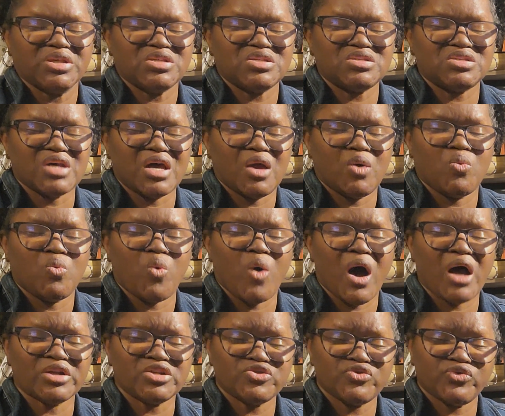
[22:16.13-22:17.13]
Stay
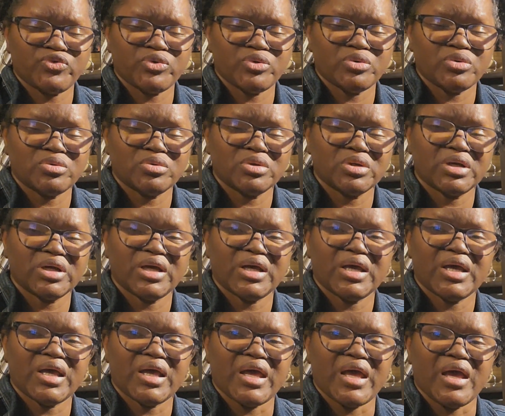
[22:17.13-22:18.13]
watchful
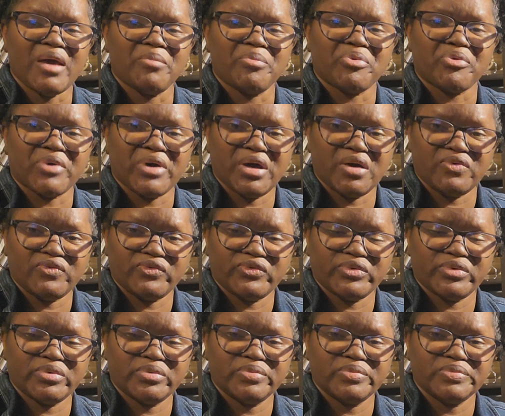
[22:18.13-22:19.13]
and
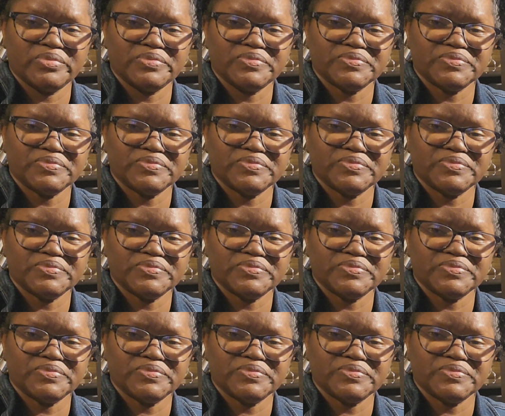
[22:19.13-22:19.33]
prayerful.